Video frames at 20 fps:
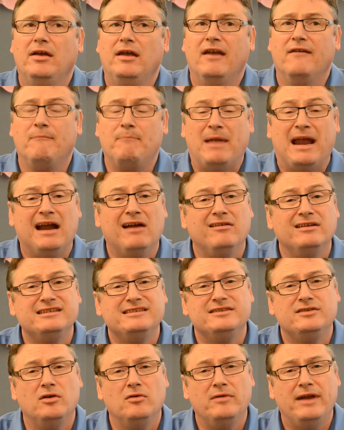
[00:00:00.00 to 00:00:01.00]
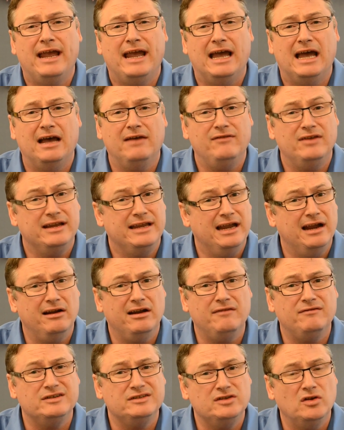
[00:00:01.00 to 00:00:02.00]
if parents don't have and
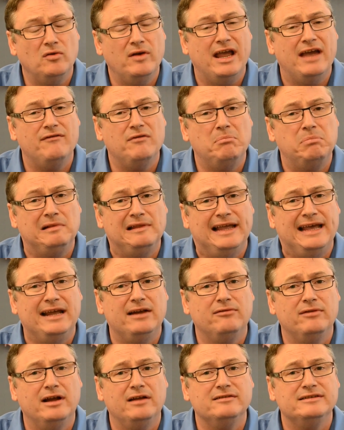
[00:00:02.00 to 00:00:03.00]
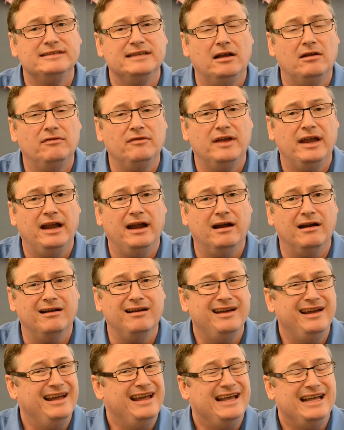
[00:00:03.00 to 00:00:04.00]
caregivers don't have a plan around
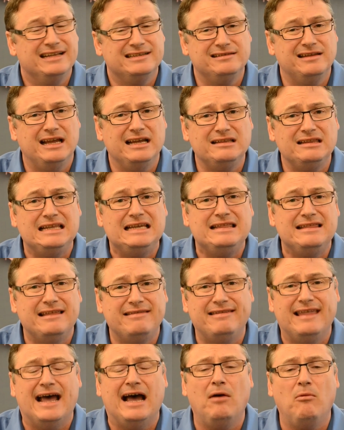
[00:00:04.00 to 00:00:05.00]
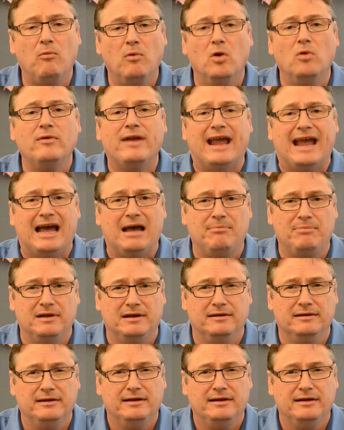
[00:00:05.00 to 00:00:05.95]
self-care, it's likely that that won't happen.